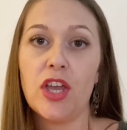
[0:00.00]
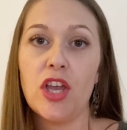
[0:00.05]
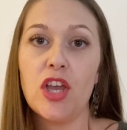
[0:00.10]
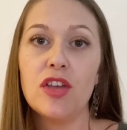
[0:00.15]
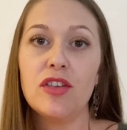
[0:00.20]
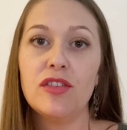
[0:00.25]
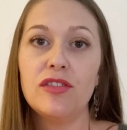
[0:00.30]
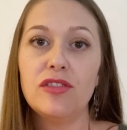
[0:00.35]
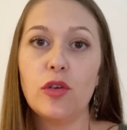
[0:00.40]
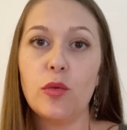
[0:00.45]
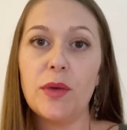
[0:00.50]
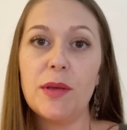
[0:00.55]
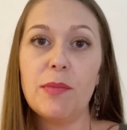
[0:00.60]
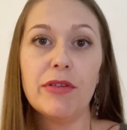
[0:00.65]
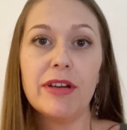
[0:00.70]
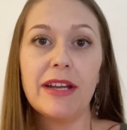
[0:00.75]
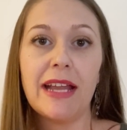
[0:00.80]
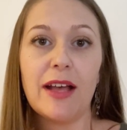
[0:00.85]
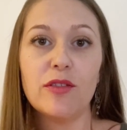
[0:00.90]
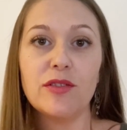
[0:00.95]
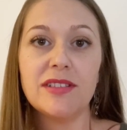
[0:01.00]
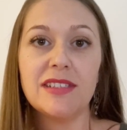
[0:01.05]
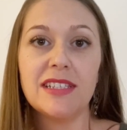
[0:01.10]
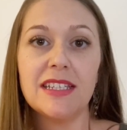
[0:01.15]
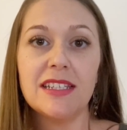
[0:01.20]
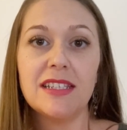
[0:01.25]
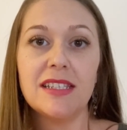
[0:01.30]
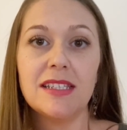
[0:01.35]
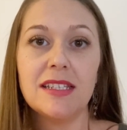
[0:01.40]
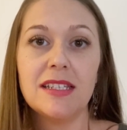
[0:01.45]
So we pronounce
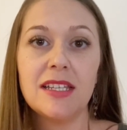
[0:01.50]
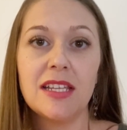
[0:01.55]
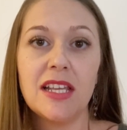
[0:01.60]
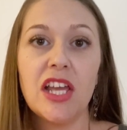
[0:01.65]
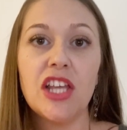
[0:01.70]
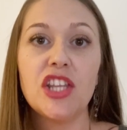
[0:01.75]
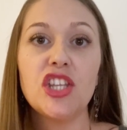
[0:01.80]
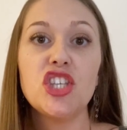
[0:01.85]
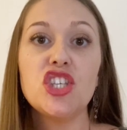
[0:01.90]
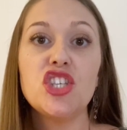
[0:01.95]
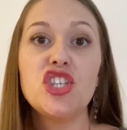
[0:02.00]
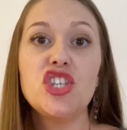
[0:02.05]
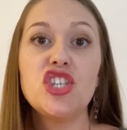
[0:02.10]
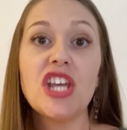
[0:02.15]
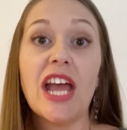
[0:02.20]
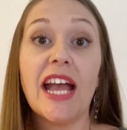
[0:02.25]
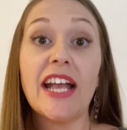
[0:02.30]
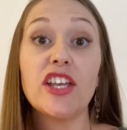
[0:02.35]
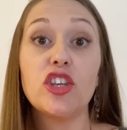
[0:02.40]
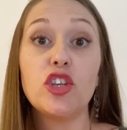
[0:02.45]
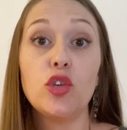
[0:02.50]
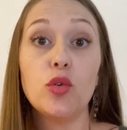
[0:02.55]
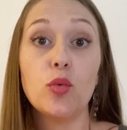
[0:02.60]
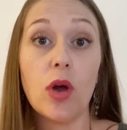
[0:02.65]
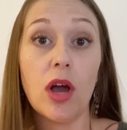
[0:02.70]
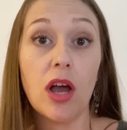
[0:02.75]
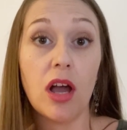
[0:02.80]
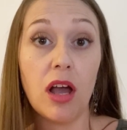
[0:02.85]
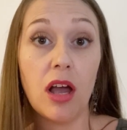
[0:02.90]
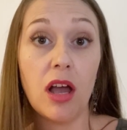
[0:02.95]
it
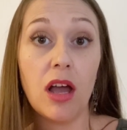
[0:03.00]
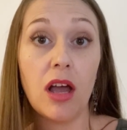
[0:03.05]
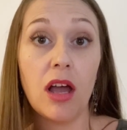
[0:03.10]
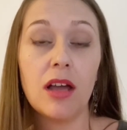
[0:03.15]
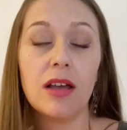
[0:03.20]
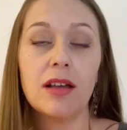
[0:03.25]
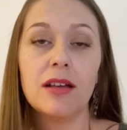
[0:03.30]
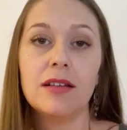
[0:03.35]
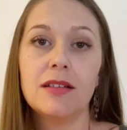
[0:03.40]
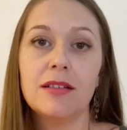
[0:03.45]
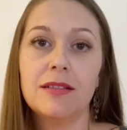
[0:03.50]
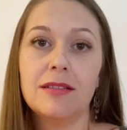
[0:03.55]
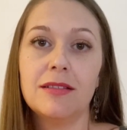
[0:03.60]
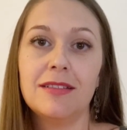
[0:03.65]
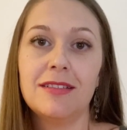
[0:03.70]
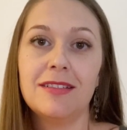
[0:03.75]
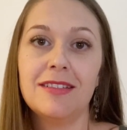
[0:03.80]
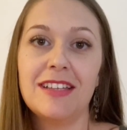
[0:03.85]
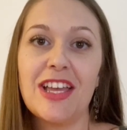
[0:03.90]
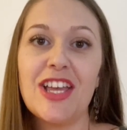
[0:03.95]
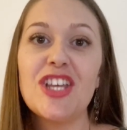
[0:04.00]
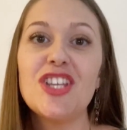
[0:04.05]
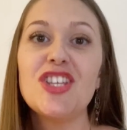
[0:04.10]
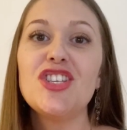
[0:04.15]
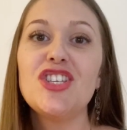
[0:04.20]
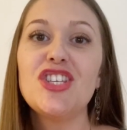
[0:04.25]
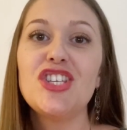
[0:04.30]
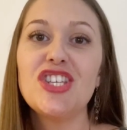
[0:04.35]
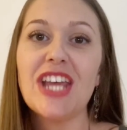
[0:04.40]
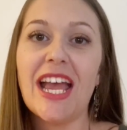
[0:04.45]
jaguar,
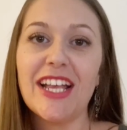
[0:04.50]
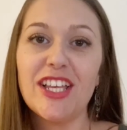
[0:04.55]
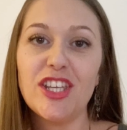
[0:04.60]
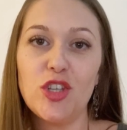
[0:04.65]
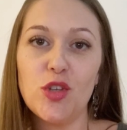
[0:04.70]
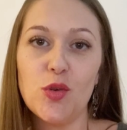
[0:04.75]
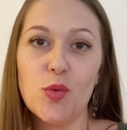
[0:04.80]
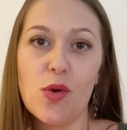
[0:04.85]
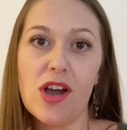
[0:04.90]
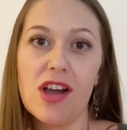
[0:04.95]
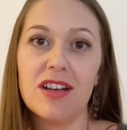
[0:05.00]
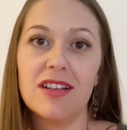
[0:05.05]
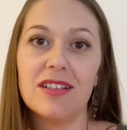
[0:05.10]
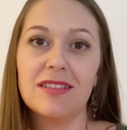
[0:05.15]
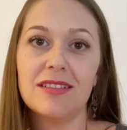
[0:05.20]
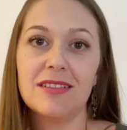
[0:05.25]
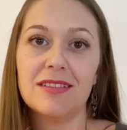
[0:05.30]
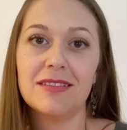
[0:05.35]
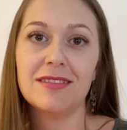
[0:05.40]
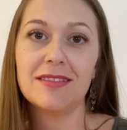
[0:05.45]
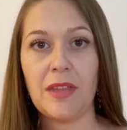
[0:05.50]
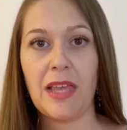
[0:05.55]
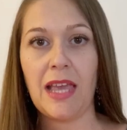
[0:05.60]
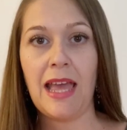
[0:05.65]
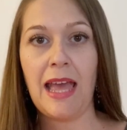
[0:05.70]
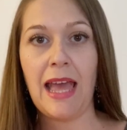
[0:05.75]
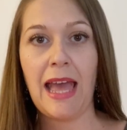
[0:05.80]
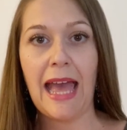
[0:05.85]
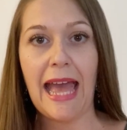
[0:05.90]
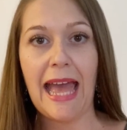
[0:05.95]
jaguar.
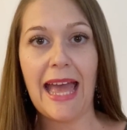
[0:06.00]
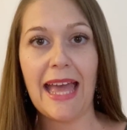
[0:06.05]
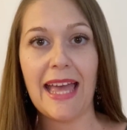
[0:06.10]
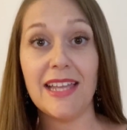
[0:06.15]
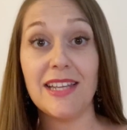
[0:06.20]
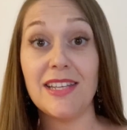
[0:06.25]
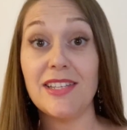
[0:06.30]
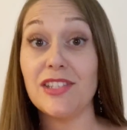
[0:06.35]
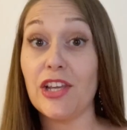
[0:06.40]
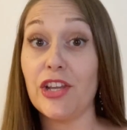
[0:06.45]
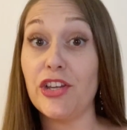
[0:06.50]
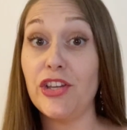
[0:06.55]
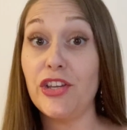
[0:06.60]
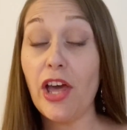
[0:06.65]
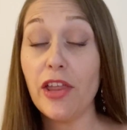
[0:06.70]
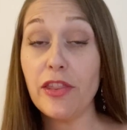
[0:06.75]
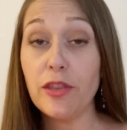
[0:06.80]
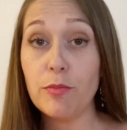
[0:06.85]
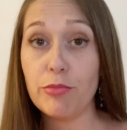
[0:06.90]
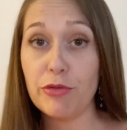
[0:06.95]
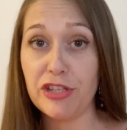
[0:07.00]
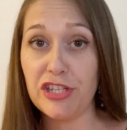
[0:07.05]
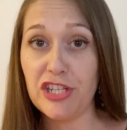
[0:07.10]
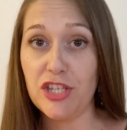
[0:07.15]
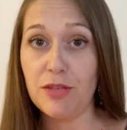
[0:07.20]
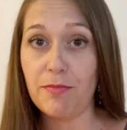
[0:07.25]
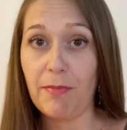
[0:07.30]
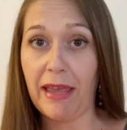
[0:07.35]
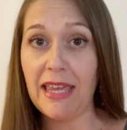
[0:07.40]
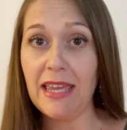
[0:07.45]
And another
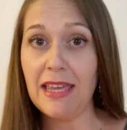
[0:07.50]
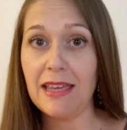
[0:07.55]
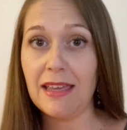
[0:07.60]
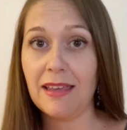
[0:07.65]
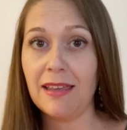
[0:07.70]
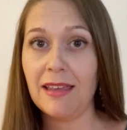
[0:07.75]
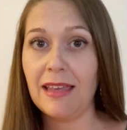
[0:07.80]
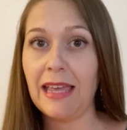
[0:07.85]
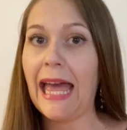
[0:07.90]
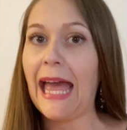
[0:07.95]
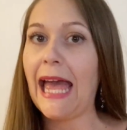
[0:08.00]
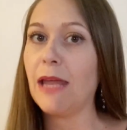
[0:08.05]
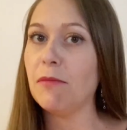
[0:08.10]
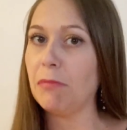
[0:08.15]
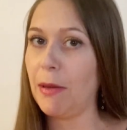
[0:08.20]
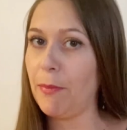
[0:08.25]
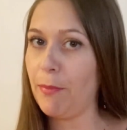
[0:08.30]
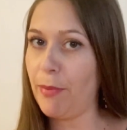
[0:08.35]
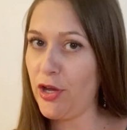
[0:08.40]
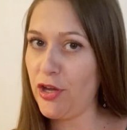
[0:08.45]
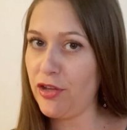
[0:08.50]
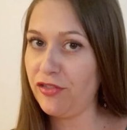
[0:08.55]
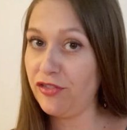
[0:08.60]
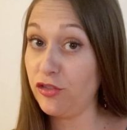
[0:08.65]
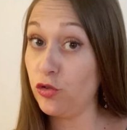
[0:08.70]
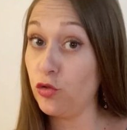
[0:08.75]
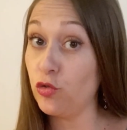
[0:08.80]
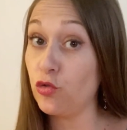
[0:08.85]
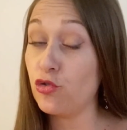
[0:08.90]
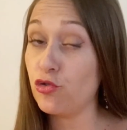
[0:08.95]
British make, and my
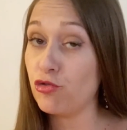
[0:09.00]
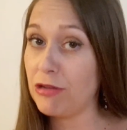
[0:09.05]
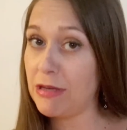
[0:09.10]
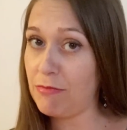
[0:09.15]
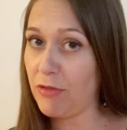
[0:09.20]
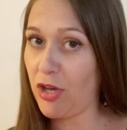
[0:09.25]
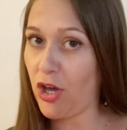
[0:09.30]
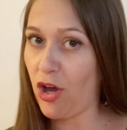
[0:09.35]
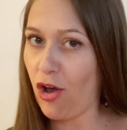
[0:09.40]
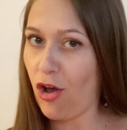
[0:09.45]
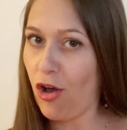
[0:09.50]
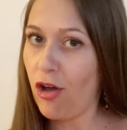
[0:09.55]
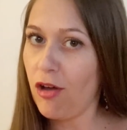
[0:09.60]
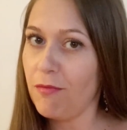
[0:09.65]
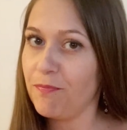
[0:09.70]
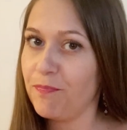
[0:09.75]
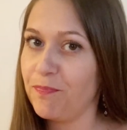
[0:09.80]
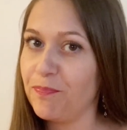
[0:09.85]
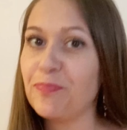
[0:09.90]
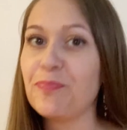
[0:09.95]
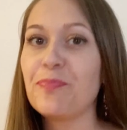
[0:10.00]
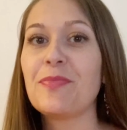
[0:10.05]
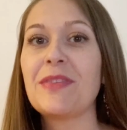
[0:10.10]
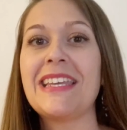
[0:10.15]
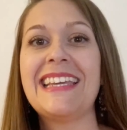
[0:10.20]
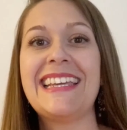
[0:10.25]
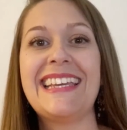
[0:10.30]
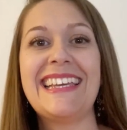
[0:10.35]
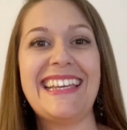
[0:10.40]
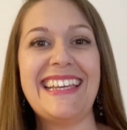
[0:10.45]
personal dream car,
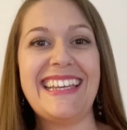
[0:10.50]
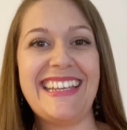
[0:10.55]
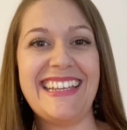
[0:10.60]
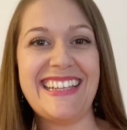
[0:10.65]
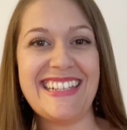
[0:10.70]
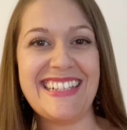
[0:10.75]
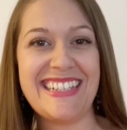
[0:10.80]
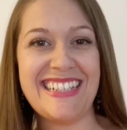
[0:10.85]
is